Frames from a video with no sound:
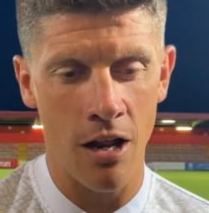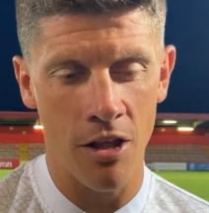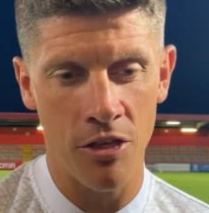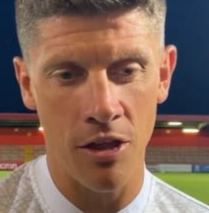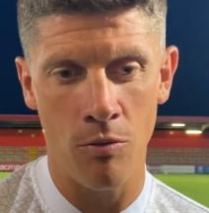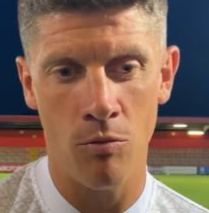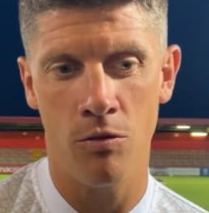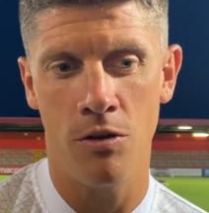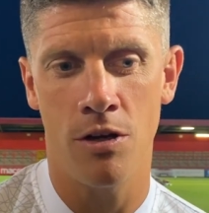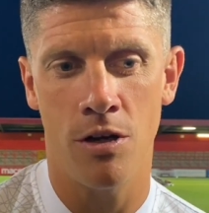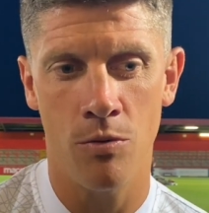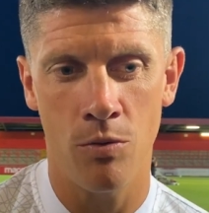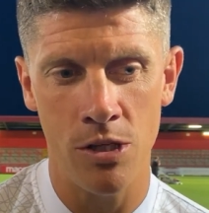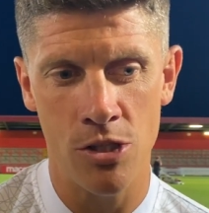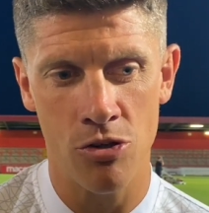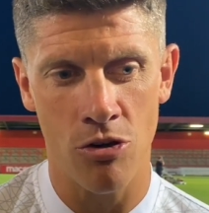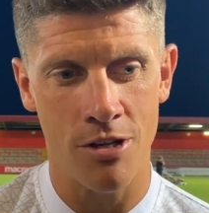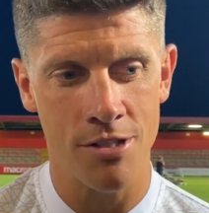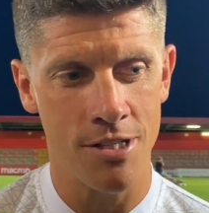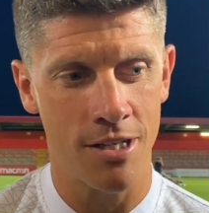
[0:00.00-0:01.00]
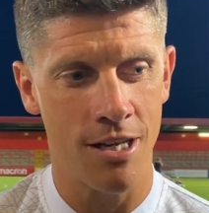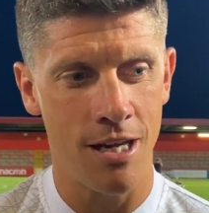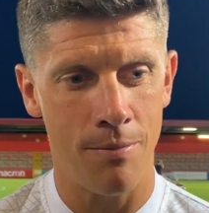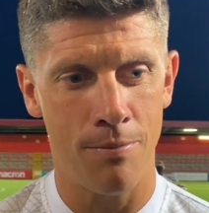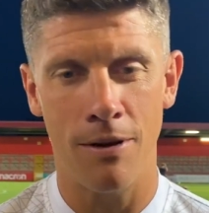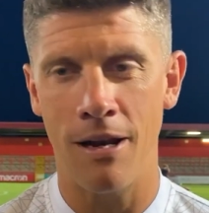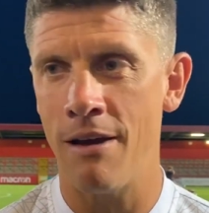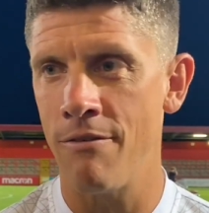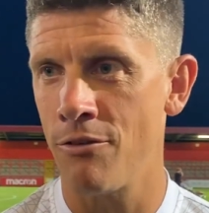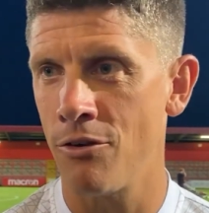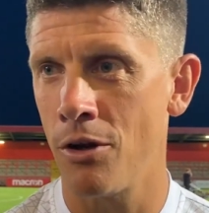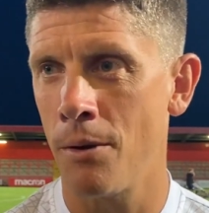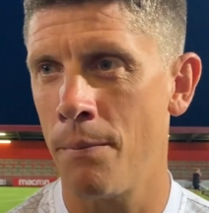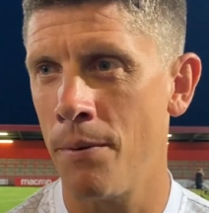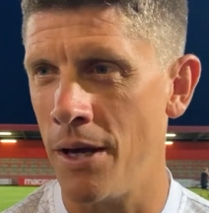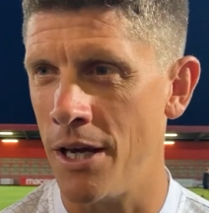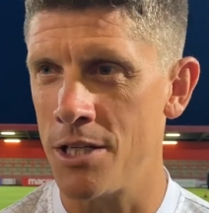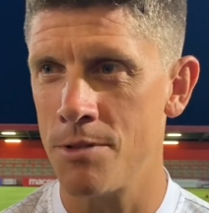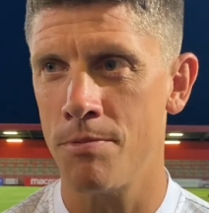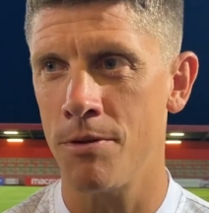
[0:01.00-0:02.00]
I think you know we tried to keep 11 on the
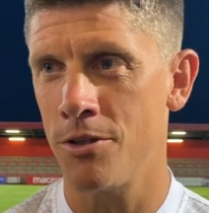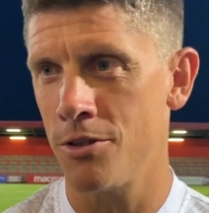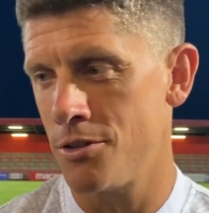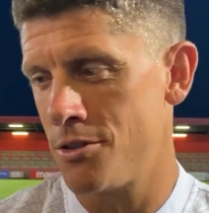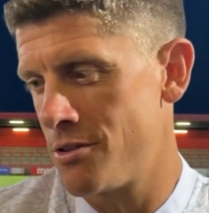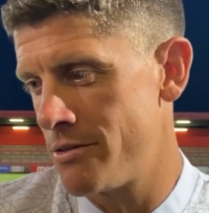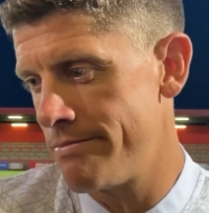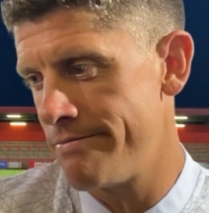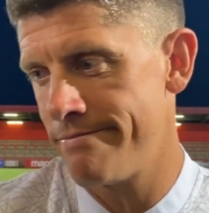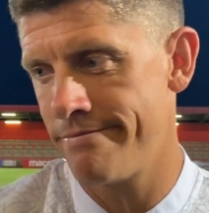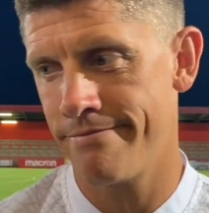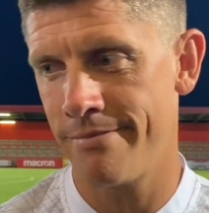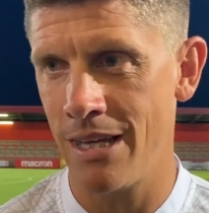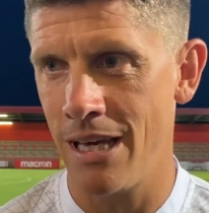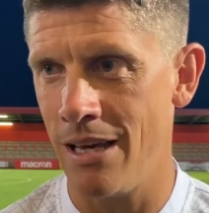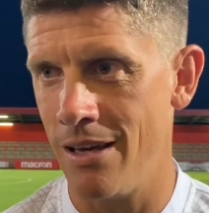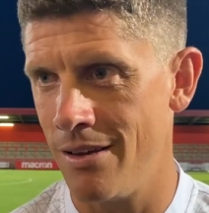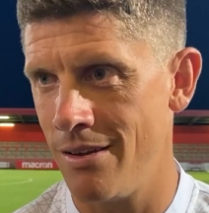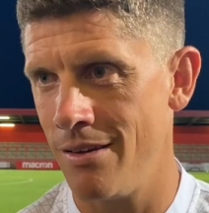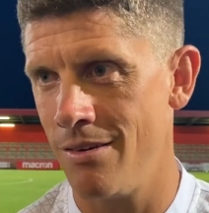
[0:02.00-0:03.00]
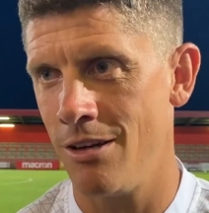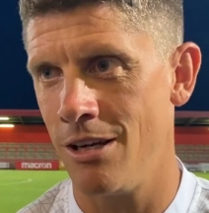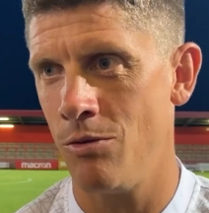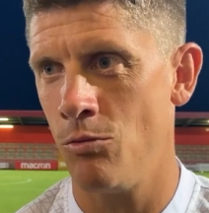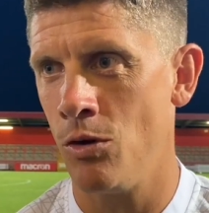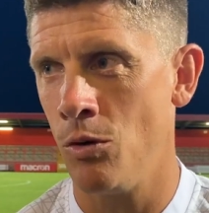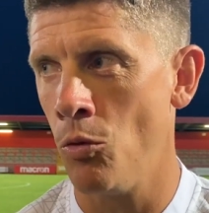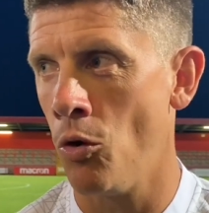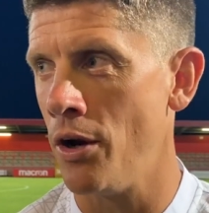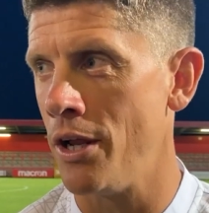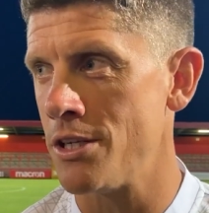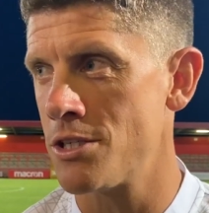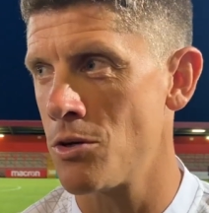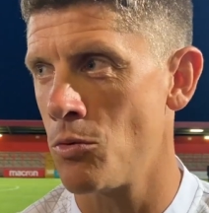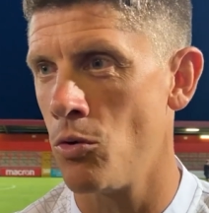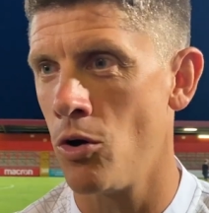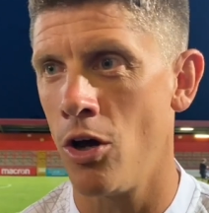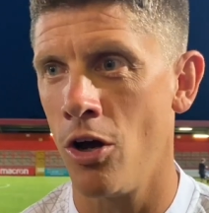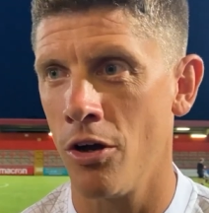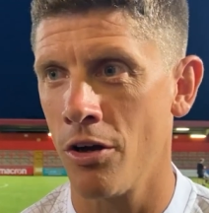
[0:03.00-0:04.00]
pitch because it, it, we want it
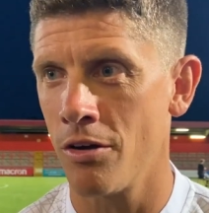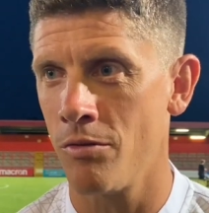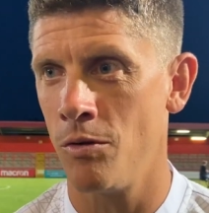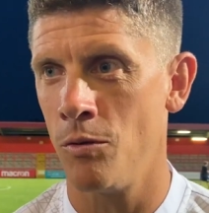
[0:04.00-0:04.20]
to work.